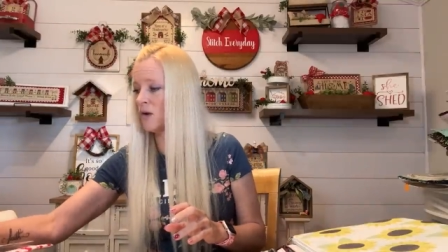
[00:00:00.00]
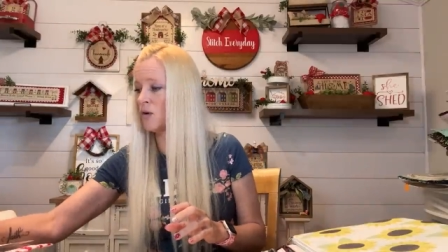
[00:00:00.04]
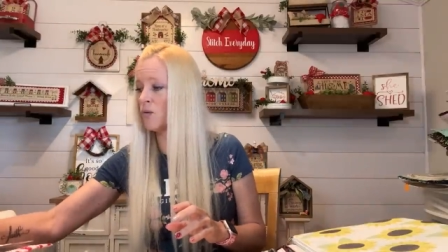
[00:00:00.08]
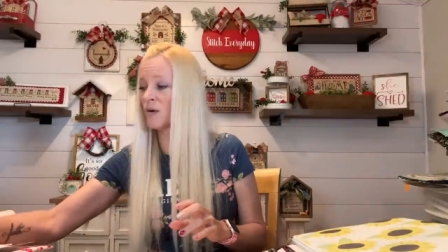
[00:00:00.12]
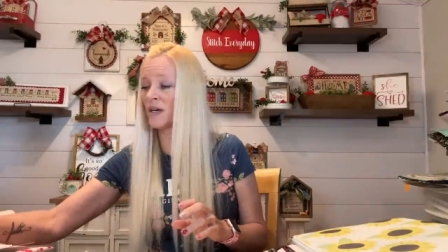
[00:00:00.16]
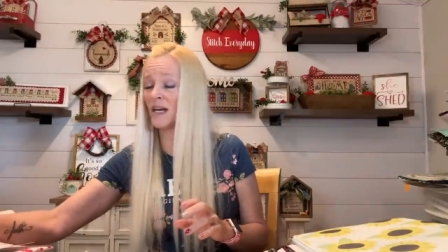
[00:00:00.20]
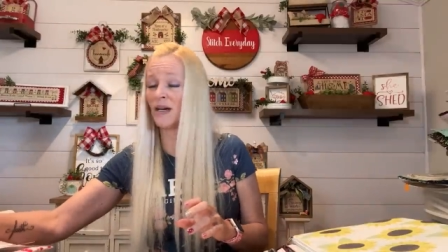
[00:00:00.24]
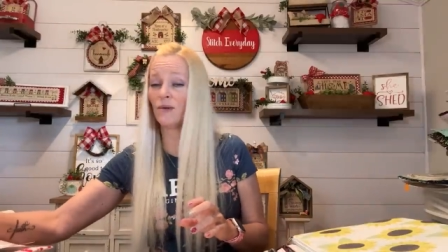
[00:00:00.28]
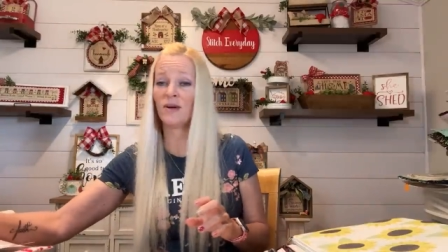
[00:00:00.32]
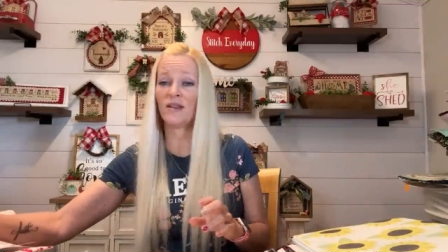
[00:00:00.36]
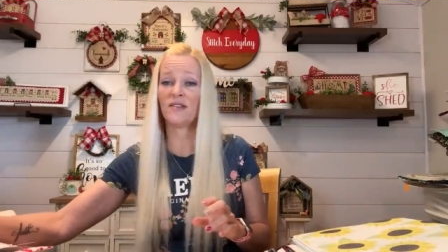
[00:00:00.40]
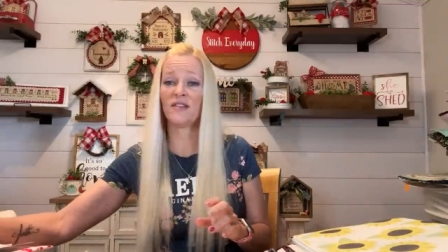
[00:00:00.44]

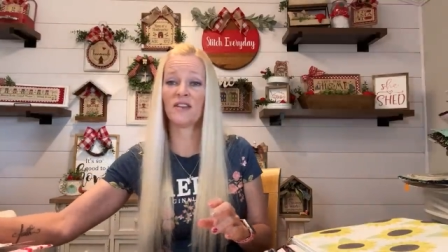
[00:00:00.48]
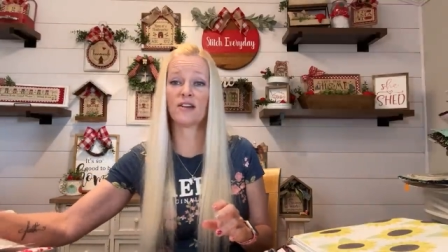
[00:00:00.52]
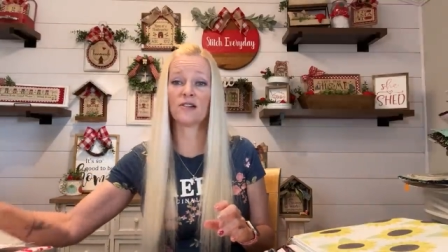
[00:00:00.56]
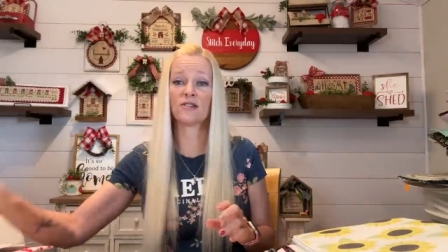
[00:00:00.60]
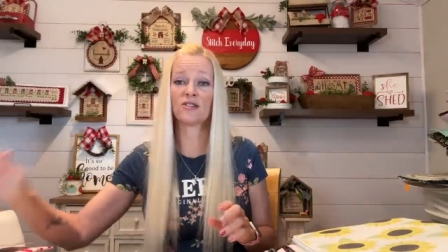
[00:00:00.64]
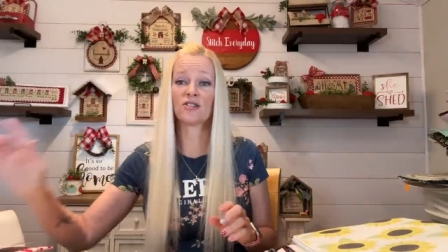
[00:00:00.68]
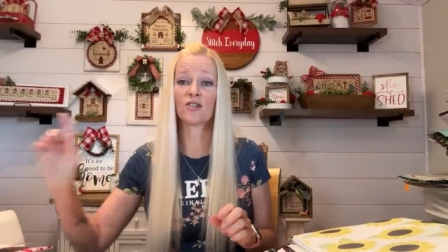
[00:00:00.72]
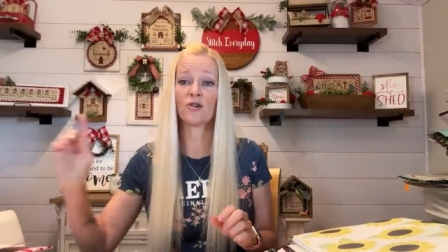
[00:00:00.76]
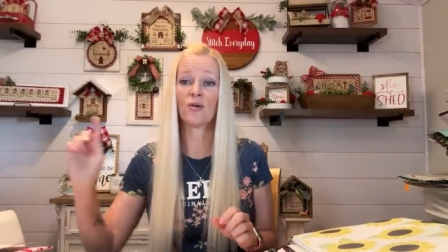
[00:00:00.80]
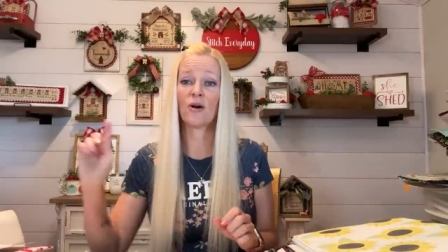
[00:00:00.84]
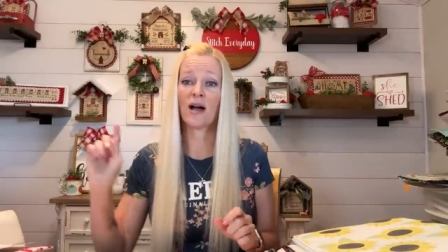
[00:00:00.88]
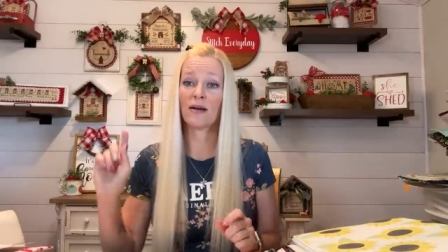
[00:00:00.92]
when I went there.
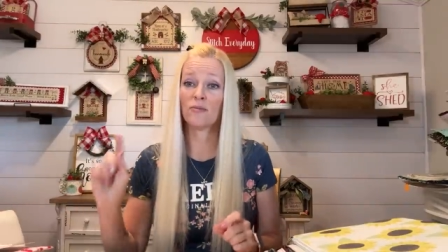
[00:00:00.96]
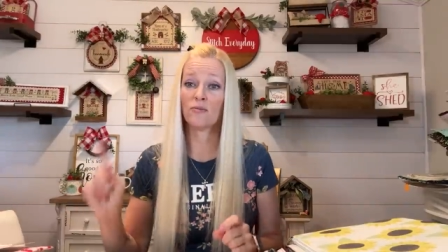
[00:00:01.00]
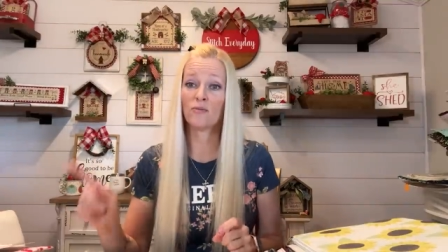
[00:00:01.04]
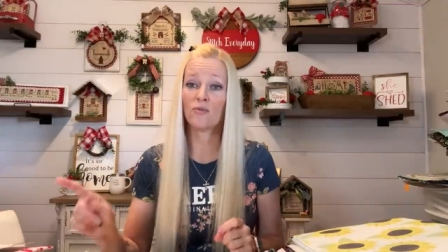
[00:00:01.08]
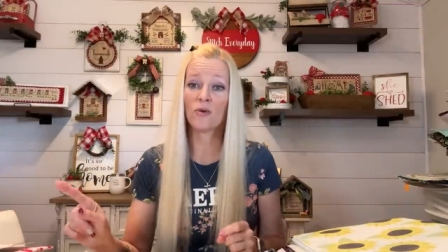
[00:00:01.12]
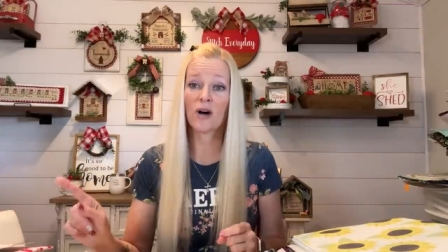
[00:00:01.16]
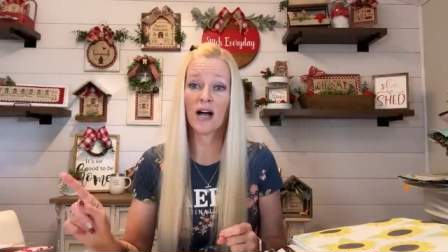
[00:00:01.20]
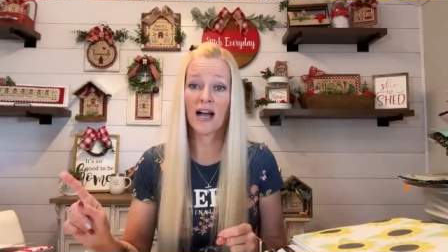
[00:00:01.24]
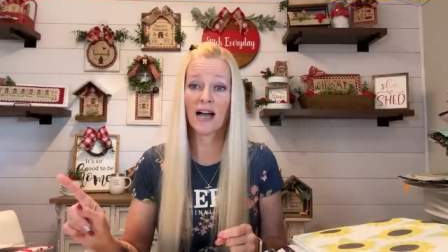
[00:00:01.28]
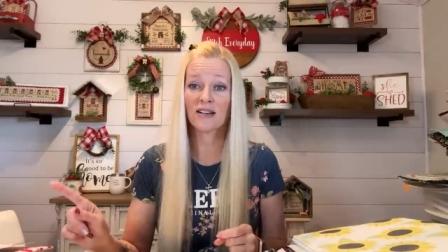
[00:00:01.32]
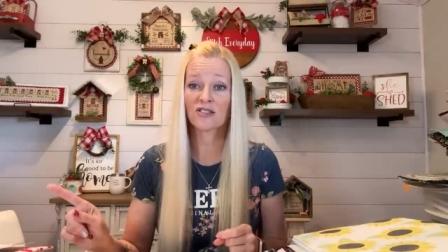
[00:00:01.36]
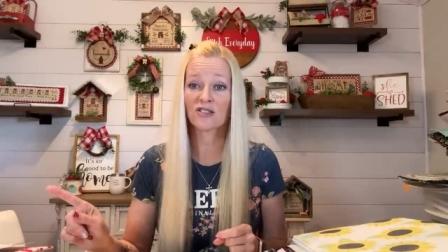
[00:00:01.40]
So I
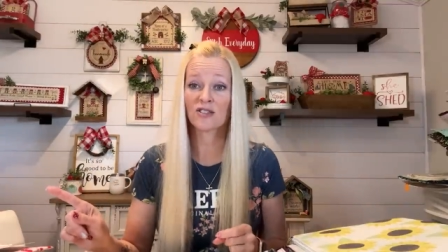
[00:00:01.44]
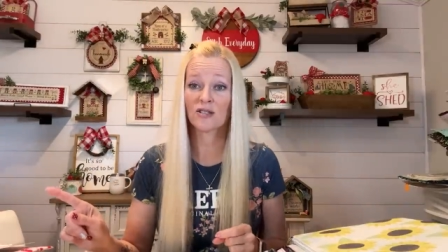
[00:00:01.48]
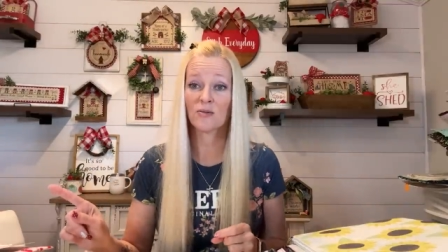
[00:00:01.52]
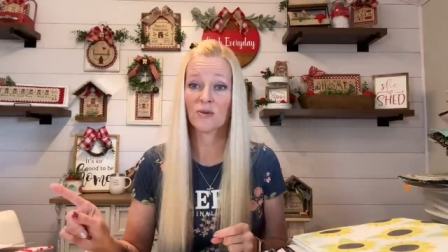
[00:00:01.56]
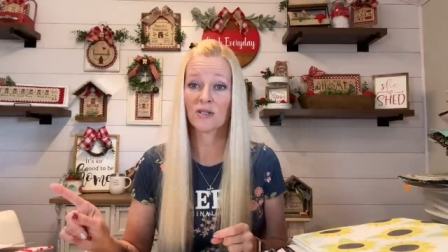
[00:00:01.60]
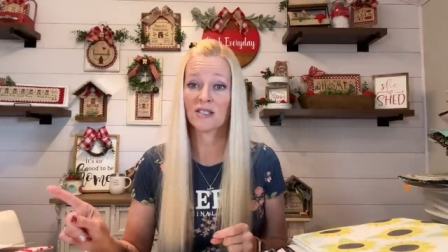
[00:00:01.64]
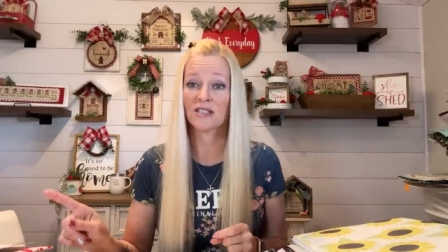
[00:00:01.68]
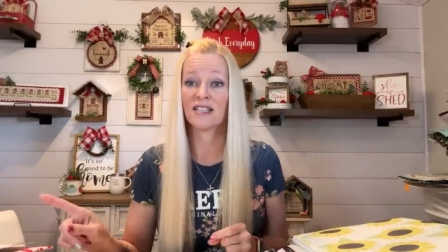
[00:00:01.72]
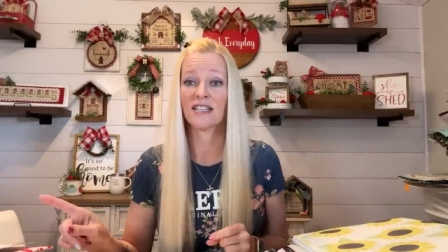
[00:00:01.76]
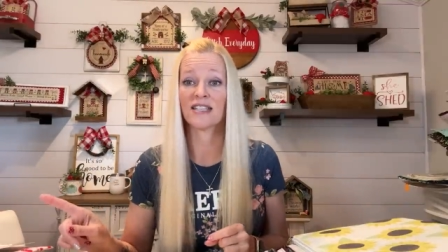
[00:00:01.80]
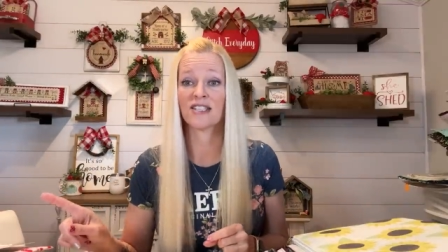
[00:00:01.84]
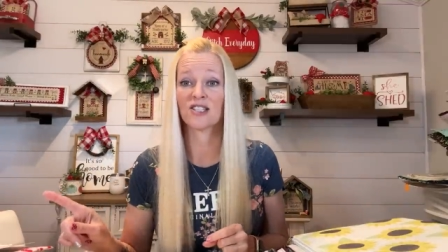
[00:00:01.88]
actually
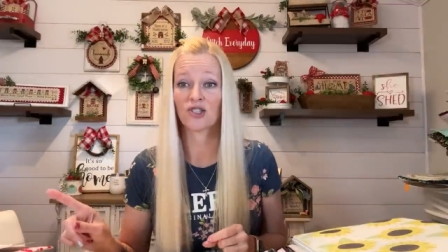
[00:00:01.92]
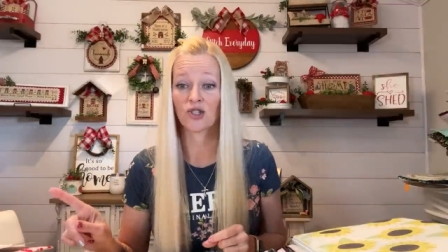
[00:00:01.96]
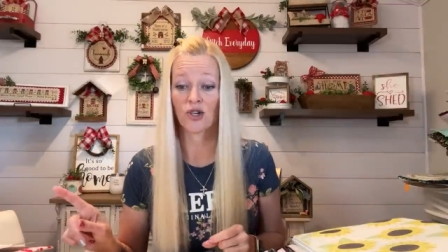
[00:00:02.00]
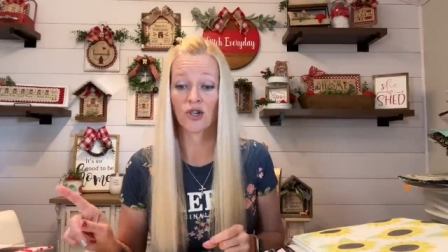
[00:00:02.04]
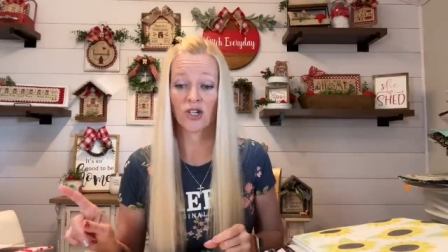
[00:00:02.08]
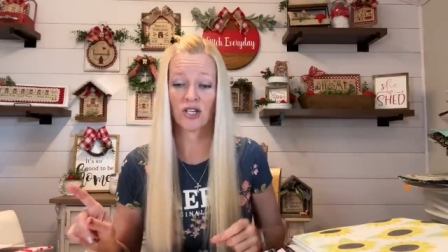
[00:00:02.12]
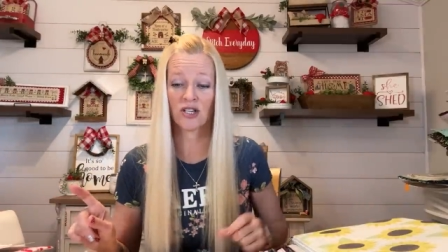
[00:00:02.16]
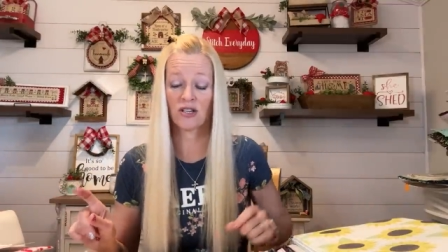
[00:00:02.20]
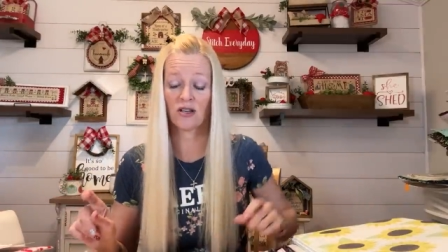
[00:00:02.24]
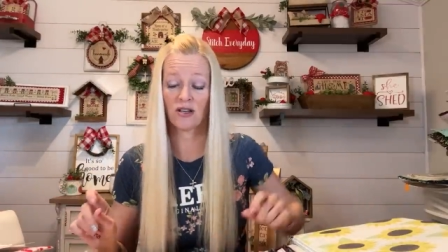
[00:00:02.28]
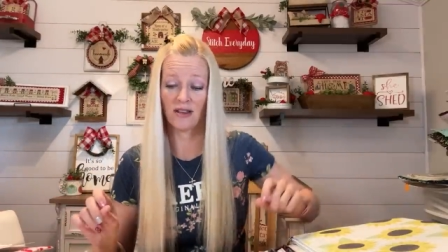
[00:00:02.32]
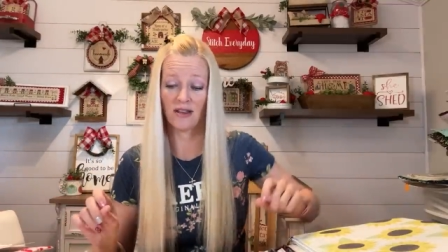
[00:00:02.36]
want to get
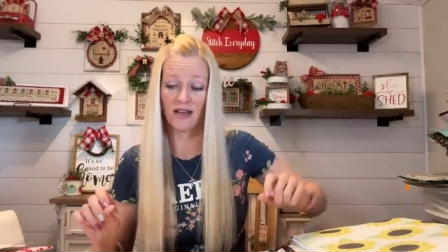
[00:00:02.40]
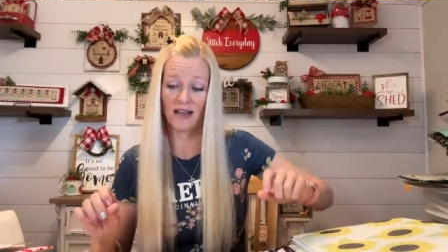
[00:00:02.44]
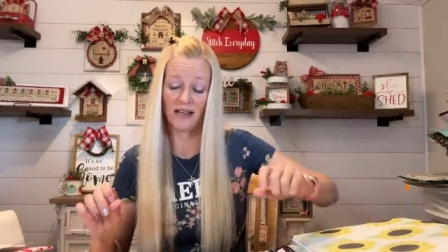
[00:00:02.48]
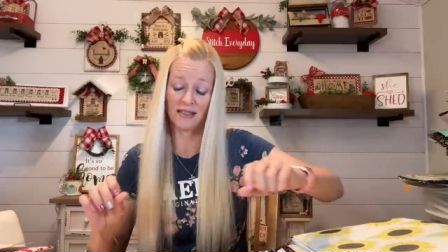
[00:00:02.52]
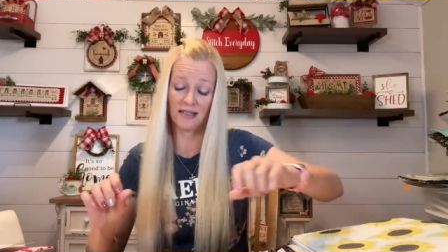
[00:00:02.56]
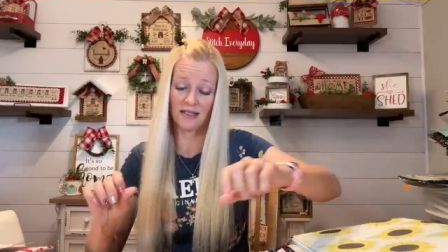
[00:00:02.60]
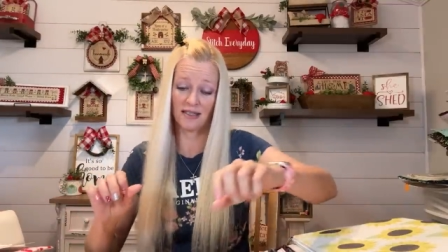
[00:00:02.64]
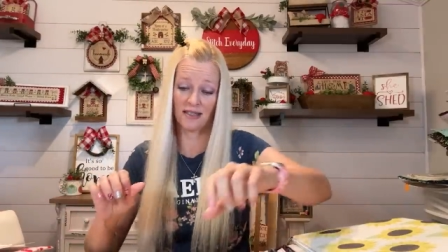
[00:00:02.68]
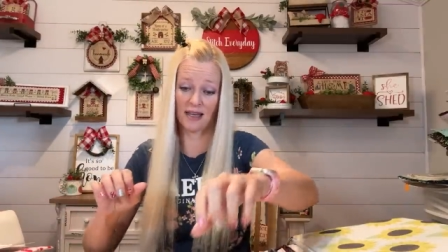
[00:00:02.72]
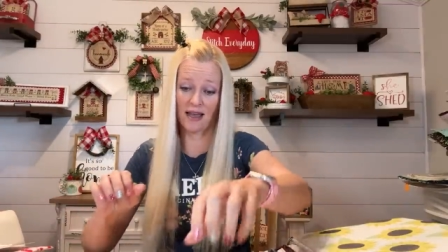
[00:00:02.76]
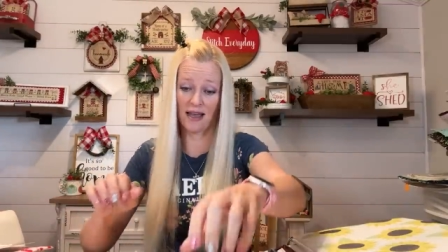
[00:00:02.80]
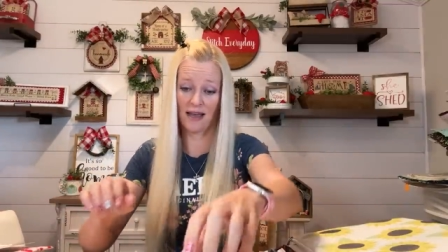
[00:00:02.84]
started on that
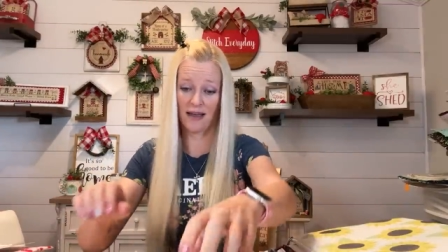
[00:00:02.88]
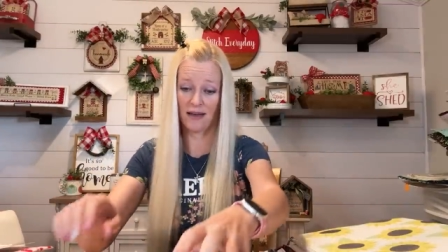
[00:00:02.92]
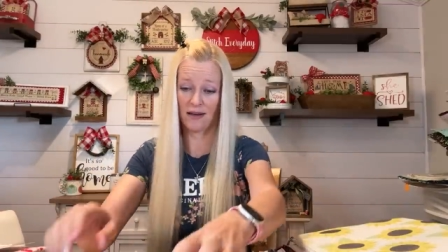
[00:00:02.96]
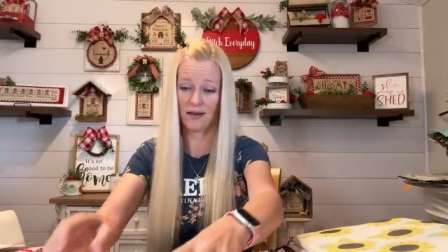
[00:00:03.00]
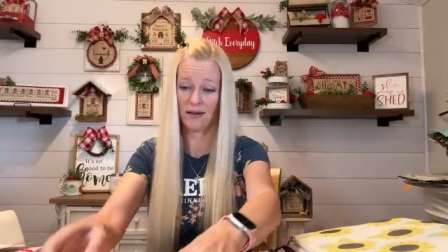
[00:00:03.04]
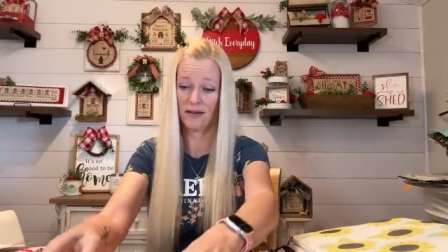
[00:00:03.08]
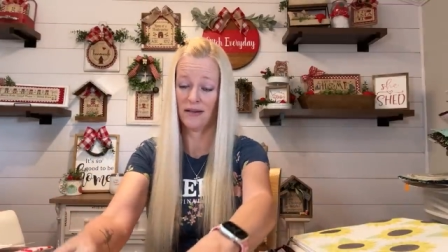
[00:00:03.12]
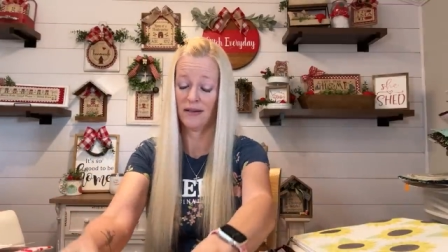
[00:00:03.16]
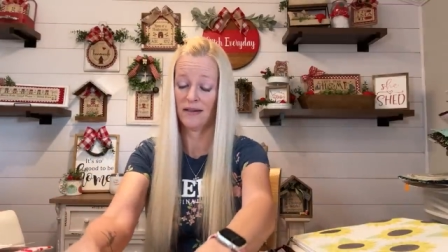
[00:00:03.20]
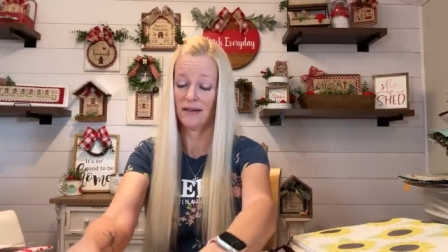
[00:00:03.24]
today,